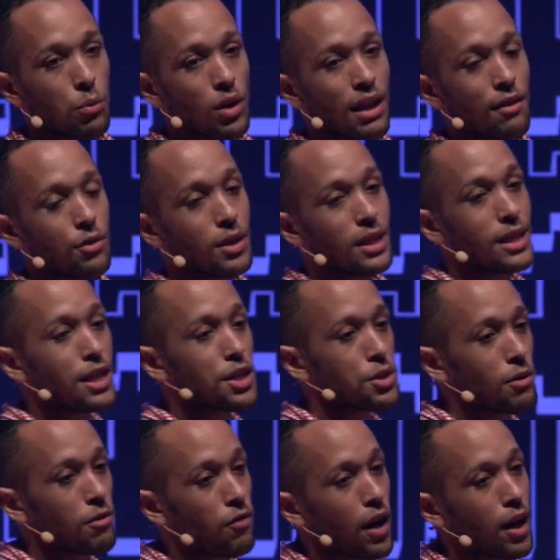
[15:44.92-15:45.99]
will give you an
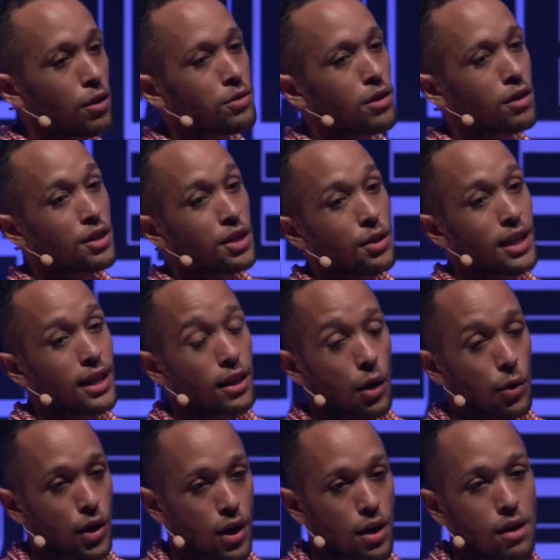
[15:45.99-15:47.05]
additional file called Unity
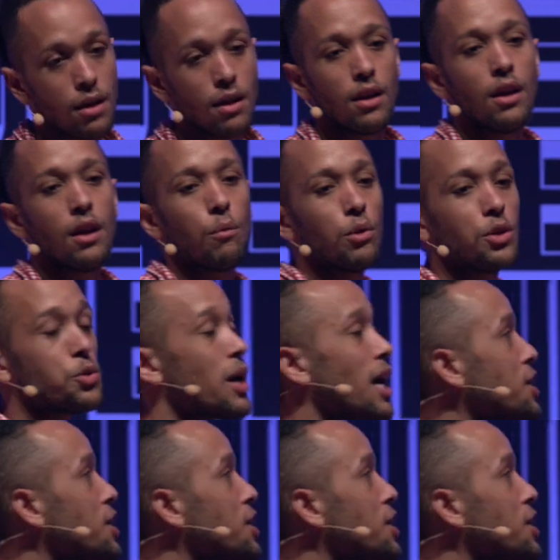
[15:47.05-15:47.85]
Loader, which will